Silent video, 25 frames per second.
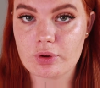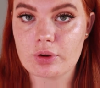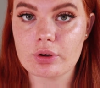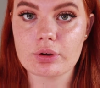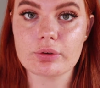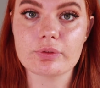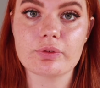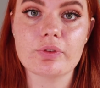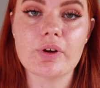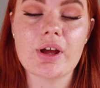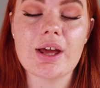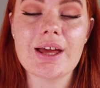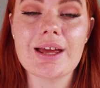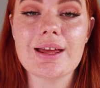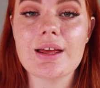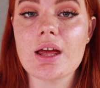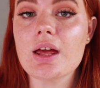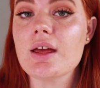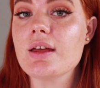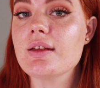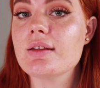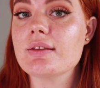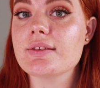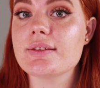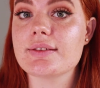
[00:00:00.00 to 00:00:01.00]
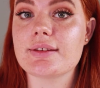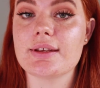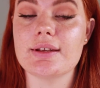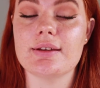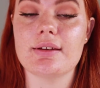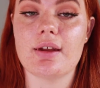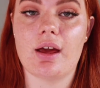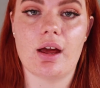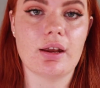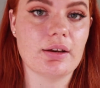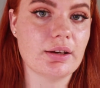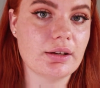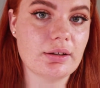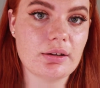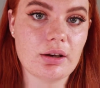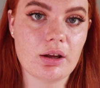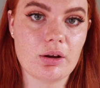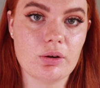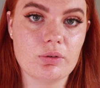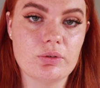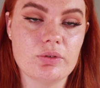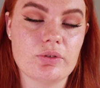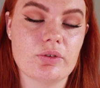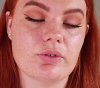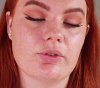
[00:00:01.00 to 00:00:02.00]
of skin
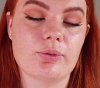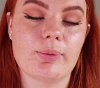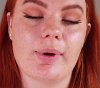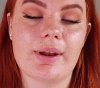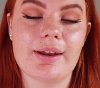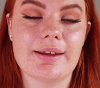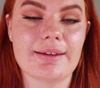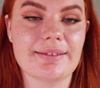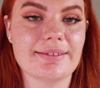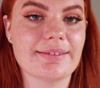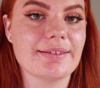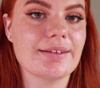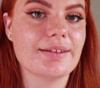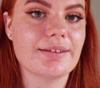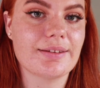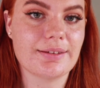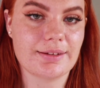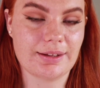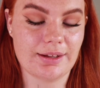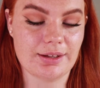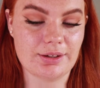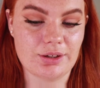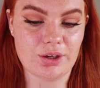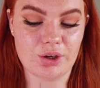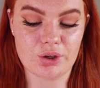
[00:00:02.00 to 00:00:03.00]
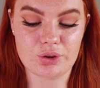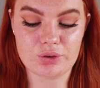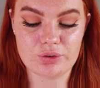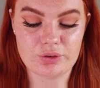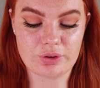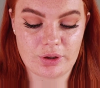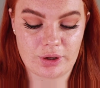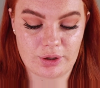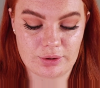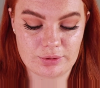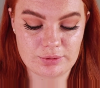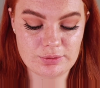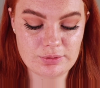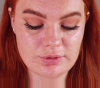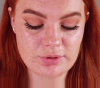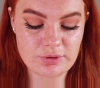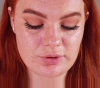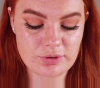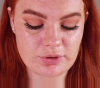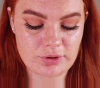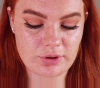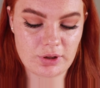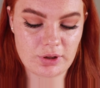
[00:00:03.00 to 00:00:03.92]
undertones as well as skin tones.